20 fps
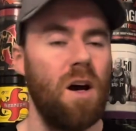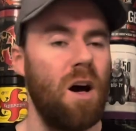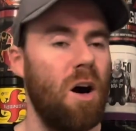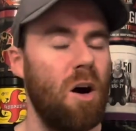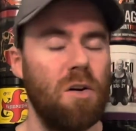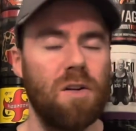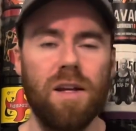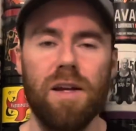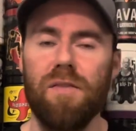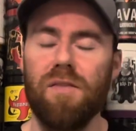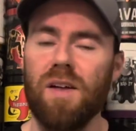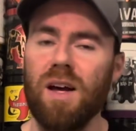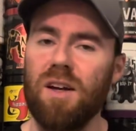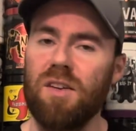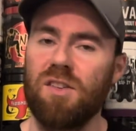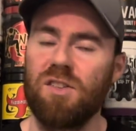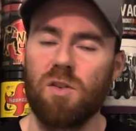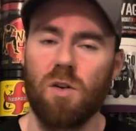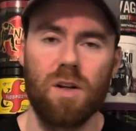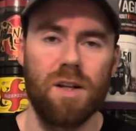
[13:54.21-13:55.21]
I'd give that a
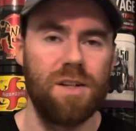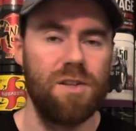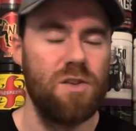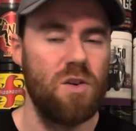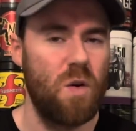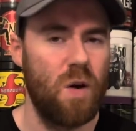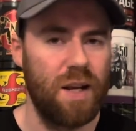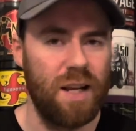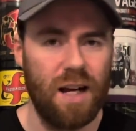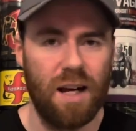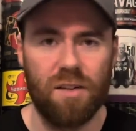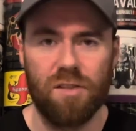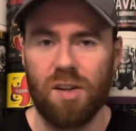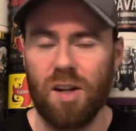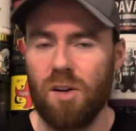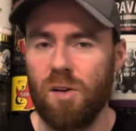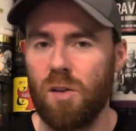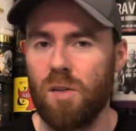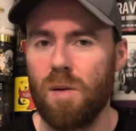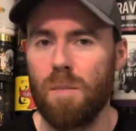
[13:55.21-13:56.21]
solid 9 out of
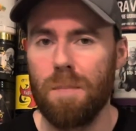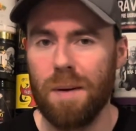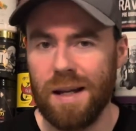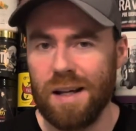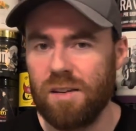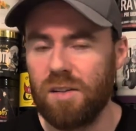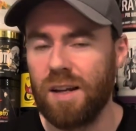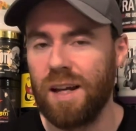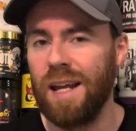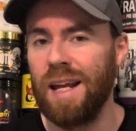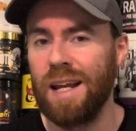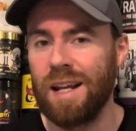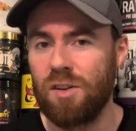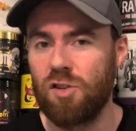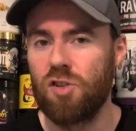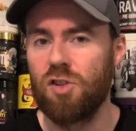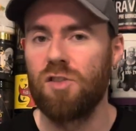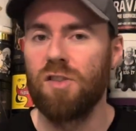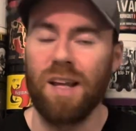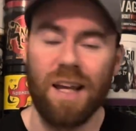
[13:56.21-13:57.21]
10 on the beta
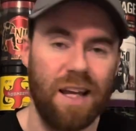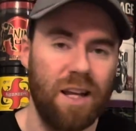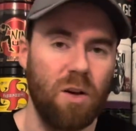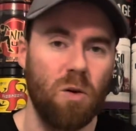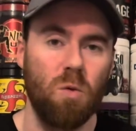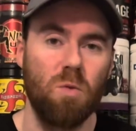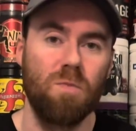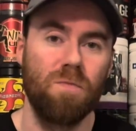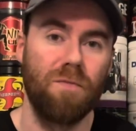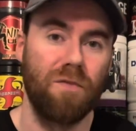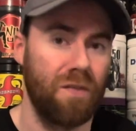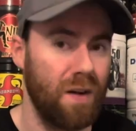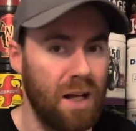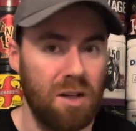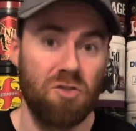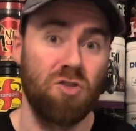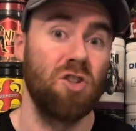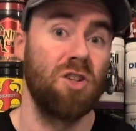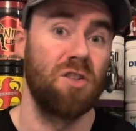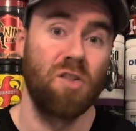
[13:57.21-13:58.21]
itch tingle
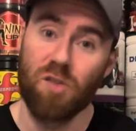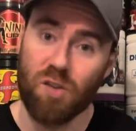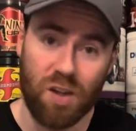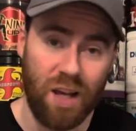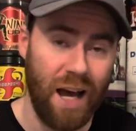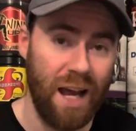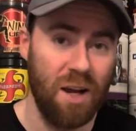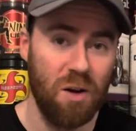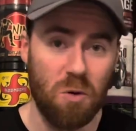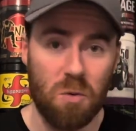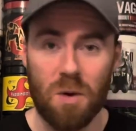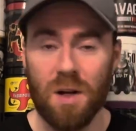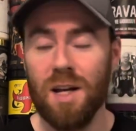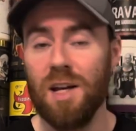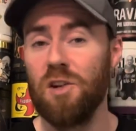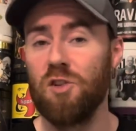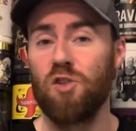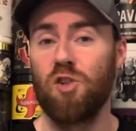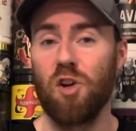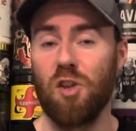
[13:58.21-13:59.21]
flush scale,
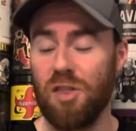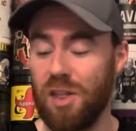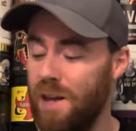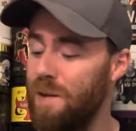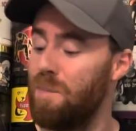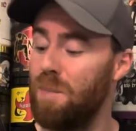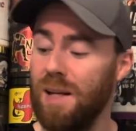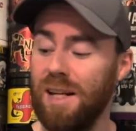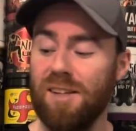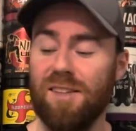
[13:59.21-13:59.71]
should there be